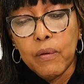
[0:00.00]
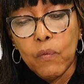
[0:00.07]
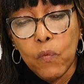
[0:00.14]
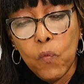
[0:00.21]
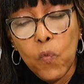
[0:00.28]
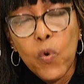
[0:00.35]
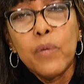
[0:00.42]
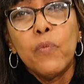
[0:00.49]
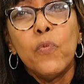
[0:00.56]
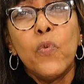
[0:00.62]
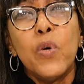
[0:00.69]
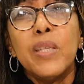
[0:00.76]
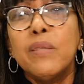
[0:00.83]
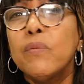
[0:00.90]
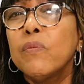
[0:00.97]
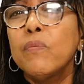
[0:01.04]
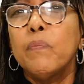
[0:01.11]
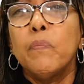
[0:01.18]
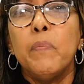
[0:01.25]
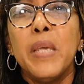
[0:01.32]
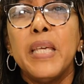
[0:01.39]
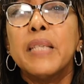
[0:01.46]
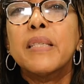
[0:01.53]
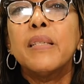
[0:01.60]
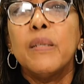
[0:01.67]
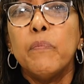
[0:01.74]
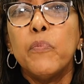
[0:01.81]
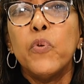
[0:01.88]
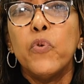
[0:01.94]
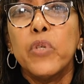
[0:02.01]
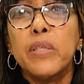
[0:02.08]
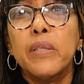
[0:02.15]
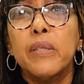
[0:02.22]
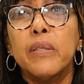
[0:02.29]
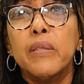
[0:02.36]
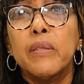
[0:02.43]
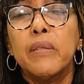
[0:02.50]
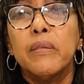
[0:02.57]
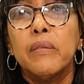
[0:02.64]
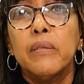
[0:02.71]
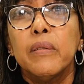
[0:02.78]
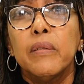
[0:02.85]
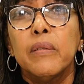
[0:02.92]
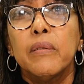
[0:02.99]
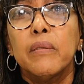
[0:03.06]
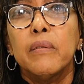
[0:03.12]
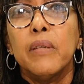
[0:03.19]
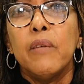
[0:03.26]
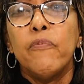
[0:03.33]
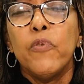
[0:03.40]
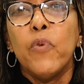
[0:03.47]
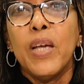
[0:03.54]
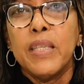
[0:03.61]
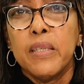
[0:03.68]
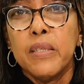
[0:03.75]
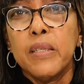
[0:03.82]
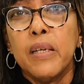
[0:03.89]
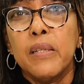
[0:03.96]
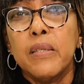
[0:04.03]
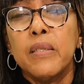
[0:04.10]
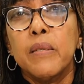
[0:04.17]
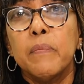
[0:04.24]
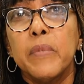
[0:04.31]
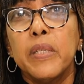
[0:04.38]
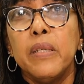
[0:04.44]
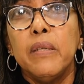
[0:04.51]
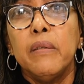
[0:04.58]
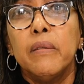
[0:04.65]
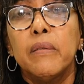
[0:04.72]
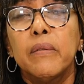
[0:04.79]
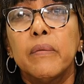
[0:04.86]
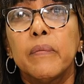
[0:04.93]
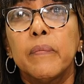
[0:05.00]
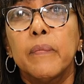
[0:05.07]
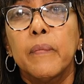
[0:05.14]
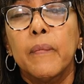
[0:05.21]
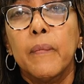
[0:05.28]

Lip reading: what makes it important? If you had to tell somebody.